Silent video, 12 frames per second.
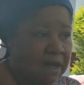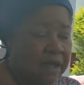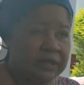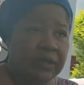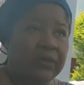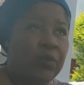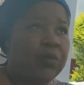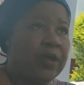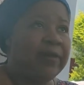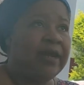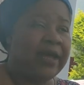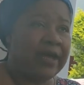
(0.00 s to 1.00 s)
So the
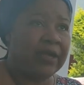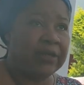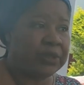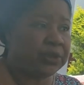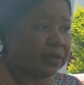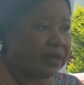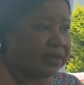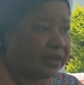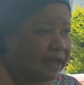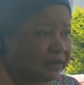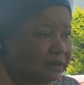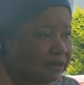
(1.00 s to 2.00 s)
women had to train, they
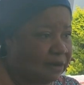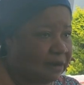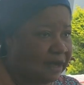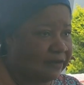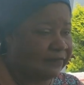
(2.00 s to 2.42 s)
had to learn how to